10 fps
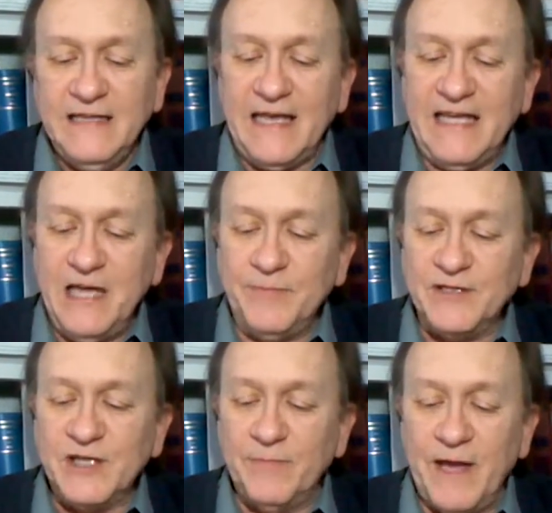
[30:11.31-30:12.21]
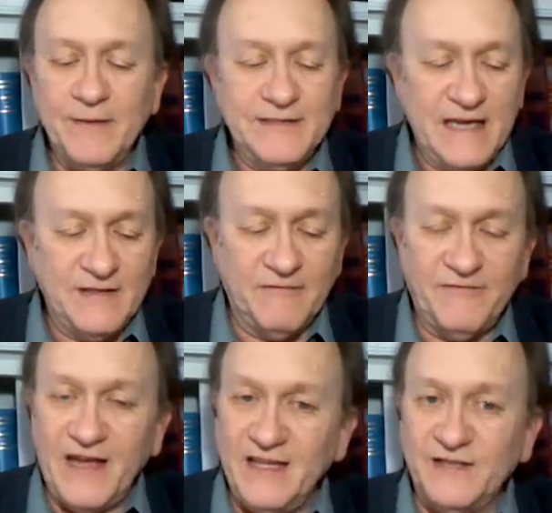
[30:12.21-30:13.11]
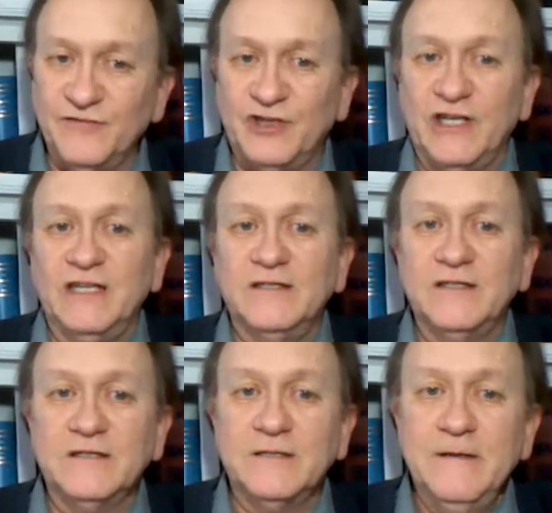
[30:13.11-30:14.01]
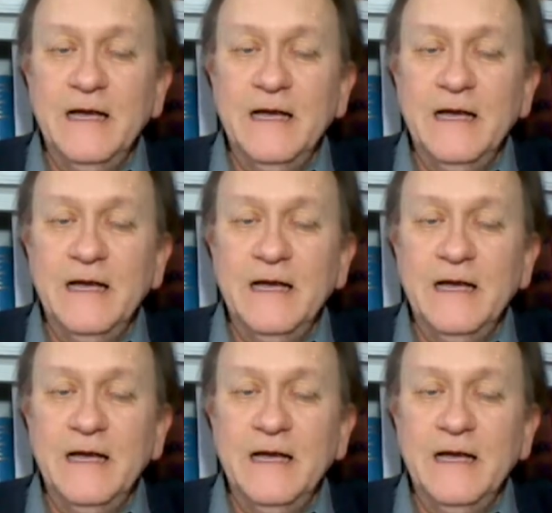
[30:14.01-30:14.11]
They keep his commandments and the faith of Jesus.